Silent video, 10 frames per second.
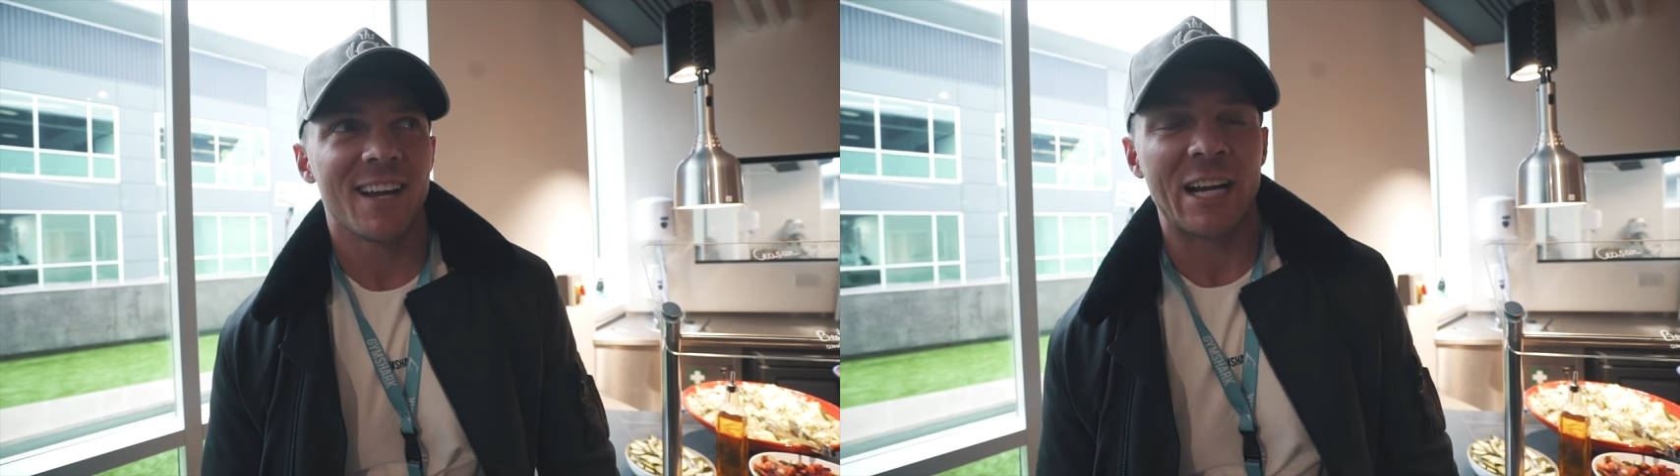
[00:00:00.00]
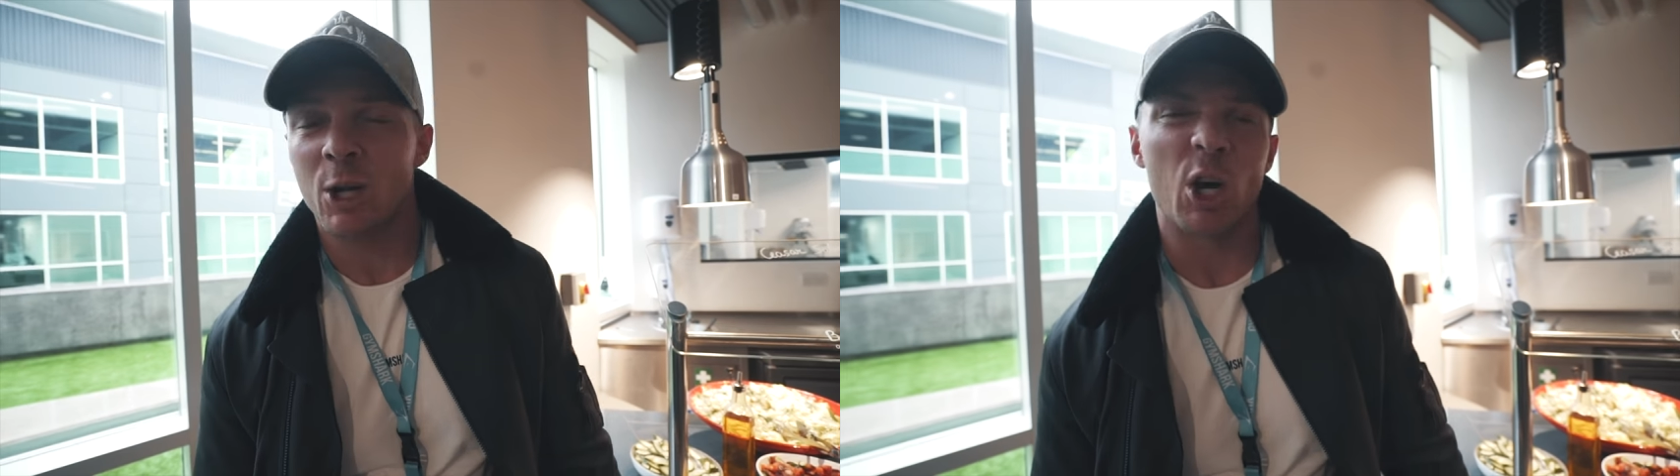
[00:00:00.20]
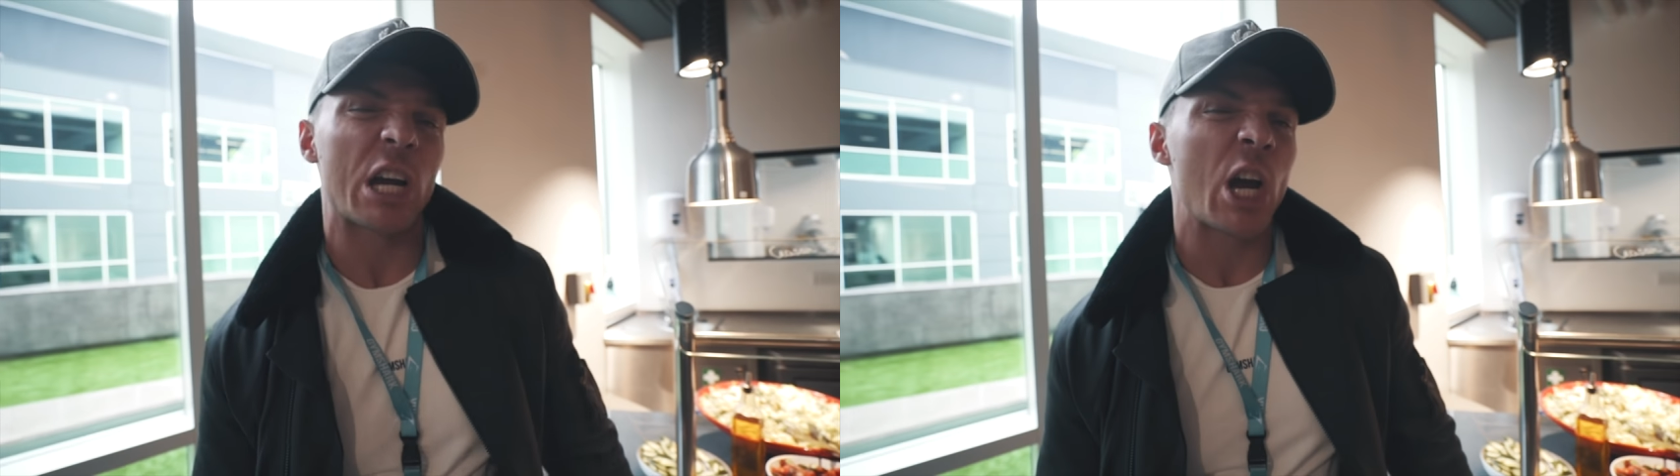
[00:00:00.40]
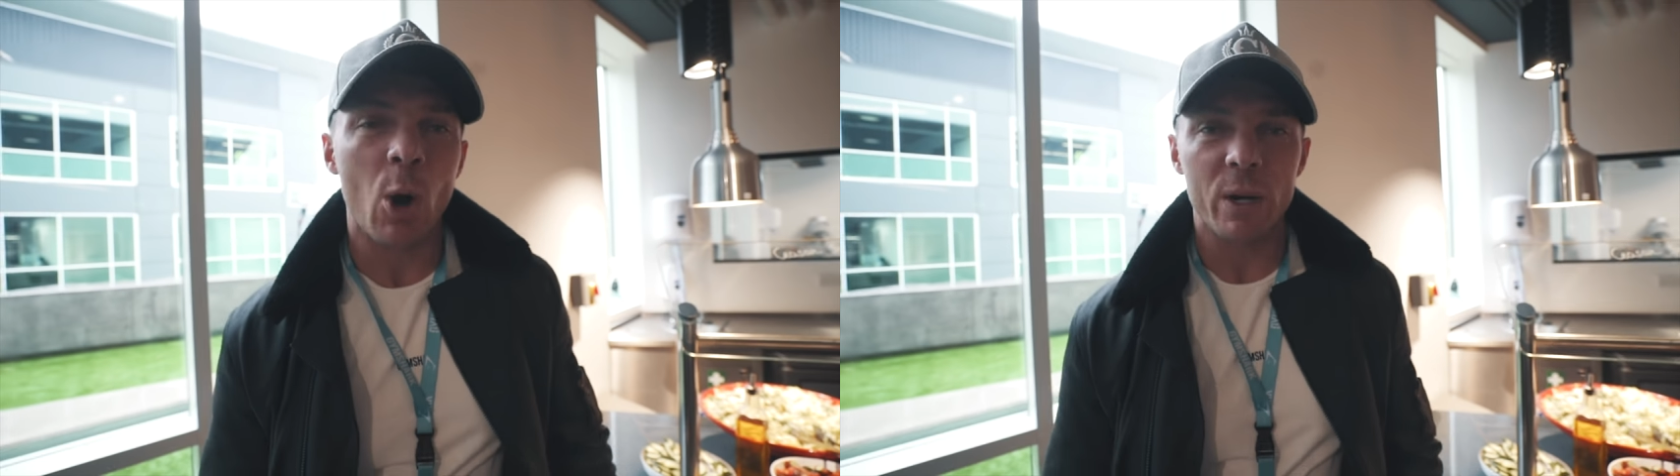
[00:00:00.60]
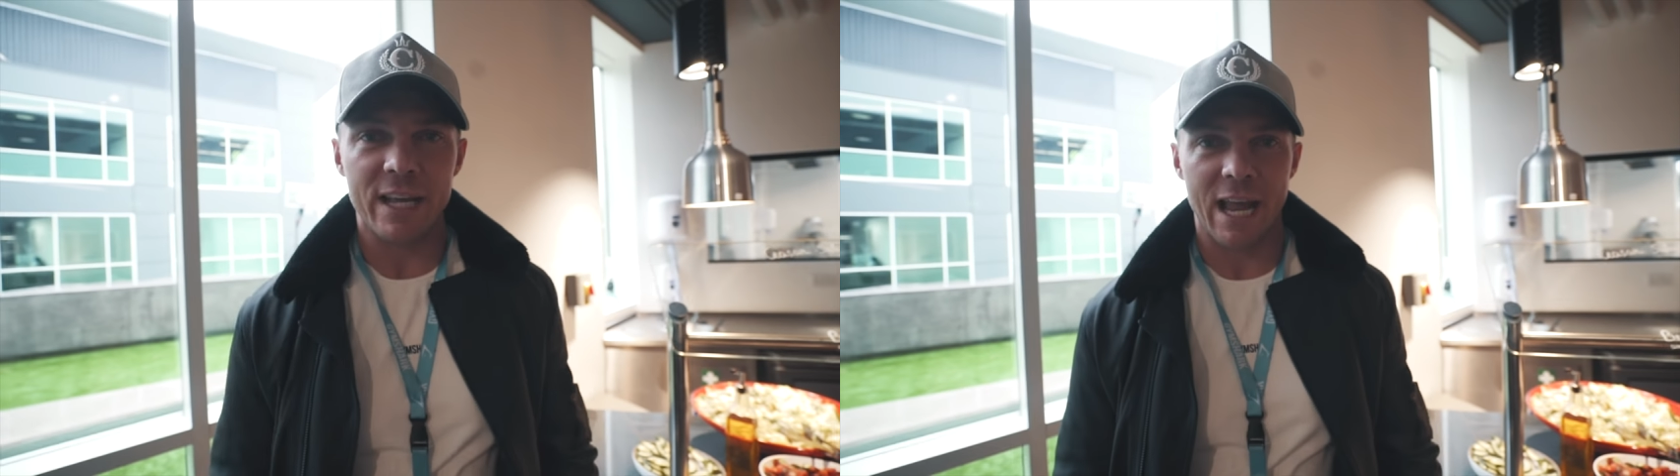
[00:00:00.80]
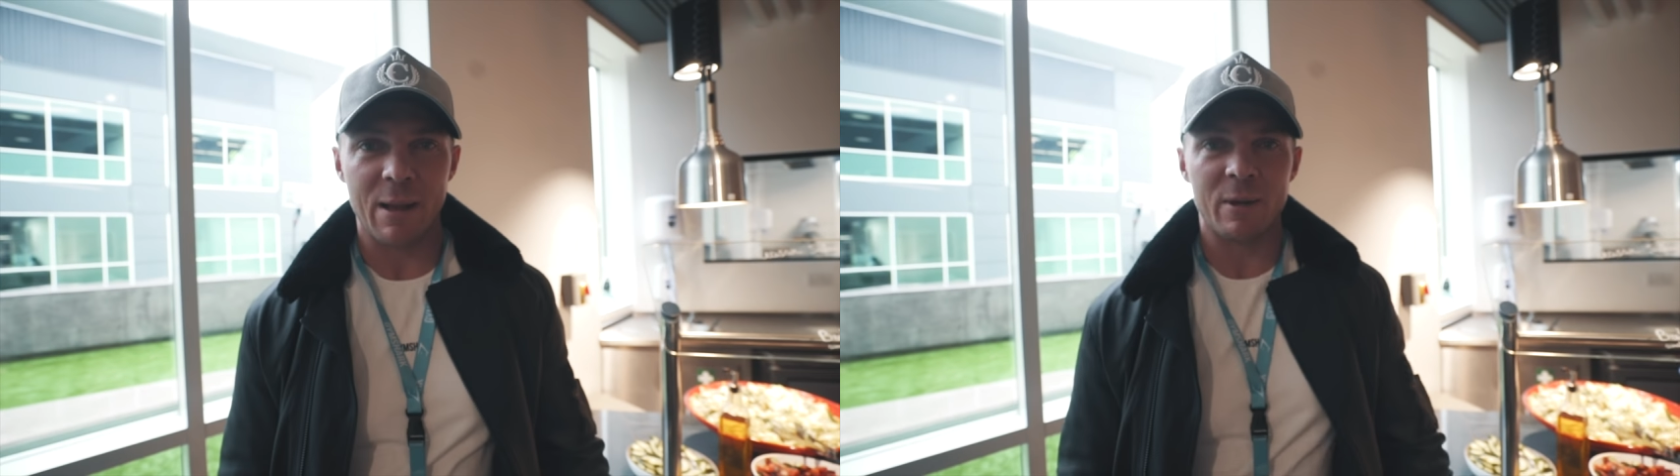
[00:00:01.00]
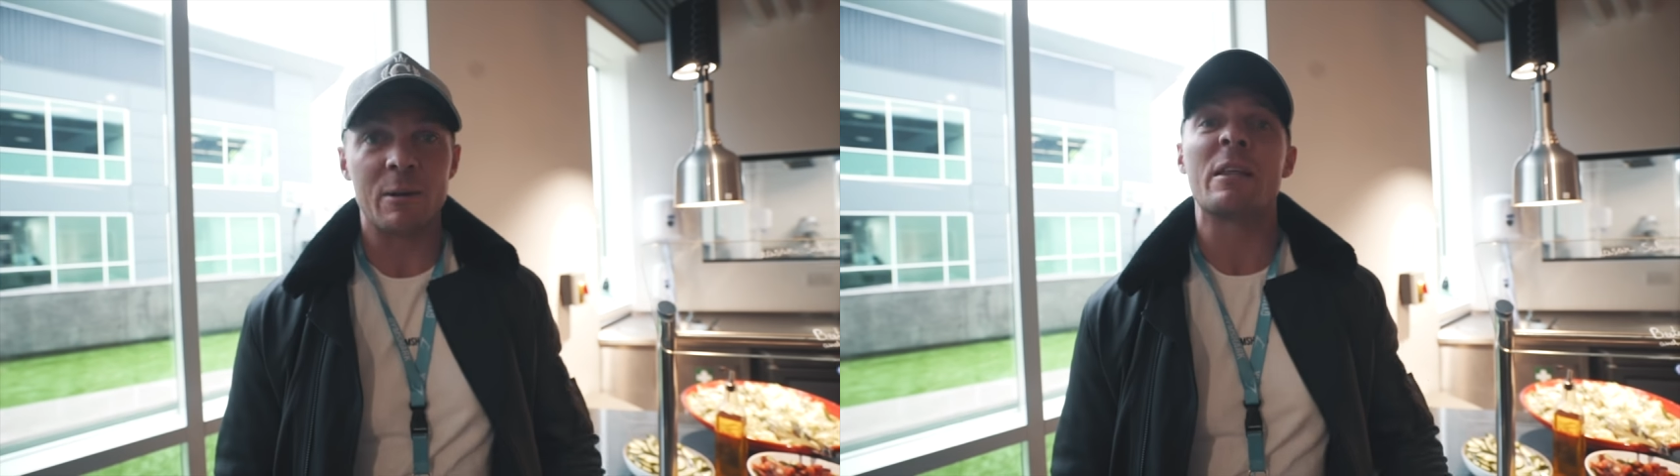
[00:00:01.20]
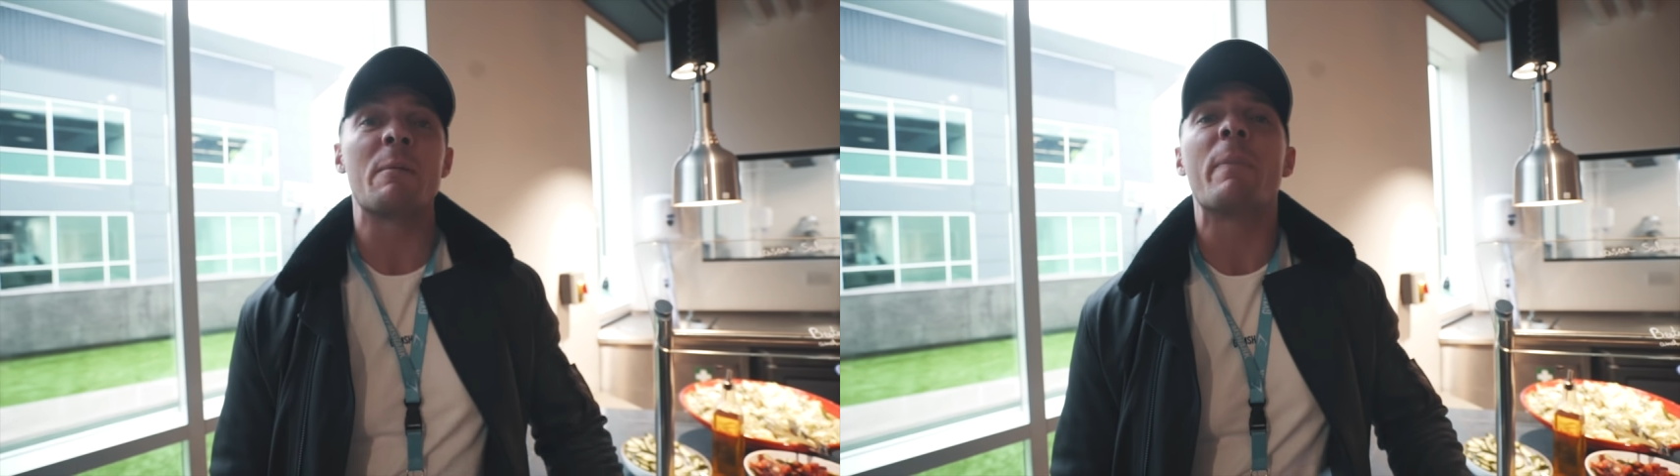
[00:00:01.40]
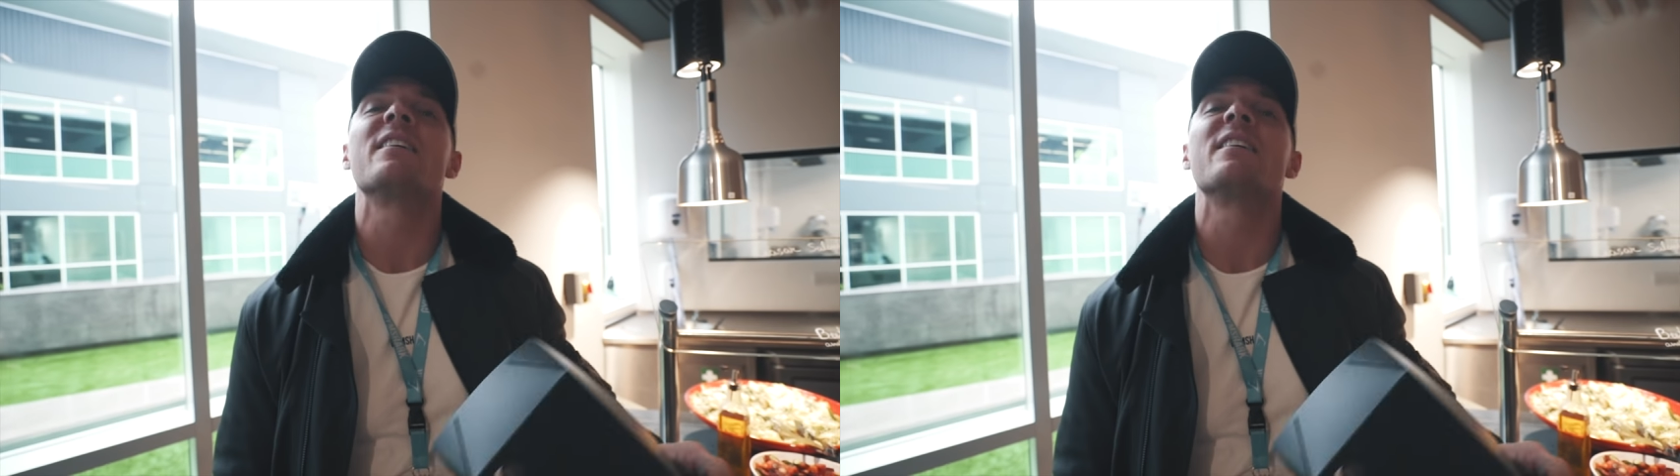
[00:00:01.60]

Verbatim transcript: I'd go to a coding camp and I'd be the